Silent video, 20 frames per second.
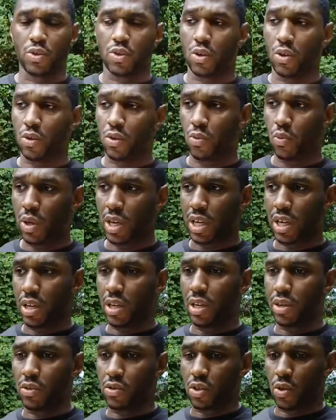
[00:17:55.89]
so
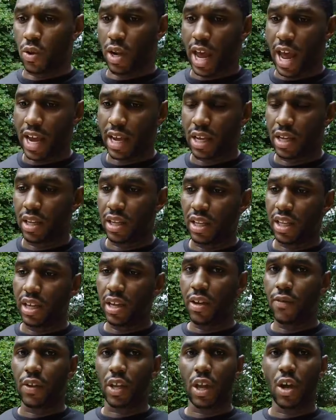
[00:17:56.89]
that I can
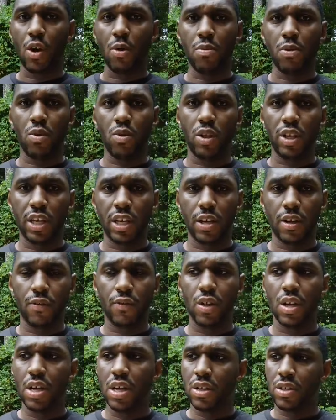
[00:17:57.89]
live and help you
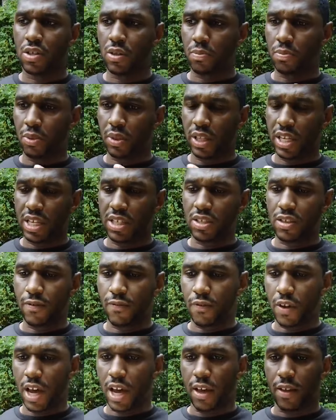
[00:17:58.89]
live to please
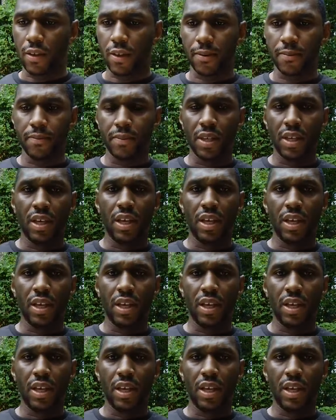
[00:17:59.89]
the Father